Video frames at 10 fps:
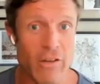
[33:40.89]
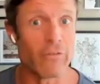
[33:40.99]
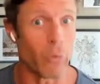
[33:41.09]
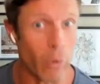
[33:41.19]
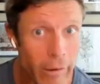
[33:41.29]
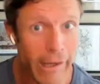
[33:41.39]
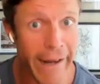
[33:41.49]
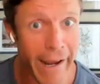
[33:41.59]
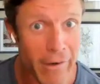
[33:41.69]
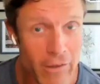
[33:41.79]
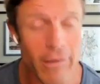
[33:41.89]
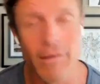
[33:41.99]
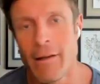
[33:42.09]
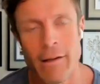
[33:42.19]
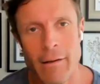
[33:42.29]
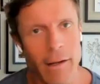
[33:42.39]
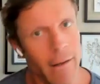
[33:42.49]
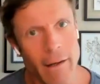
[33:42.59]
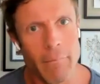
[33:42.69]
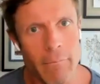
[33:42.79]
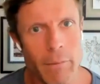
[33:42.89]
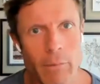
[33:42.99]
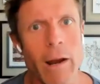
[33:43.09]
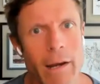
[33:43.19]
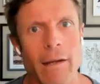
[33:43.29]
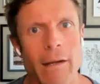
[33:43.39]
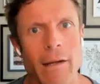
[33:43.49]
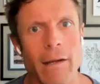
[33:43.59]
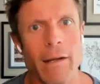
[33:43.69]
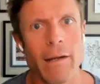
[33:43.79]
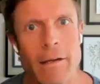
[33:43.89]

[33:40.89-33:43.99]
actions or inaction, and be ready.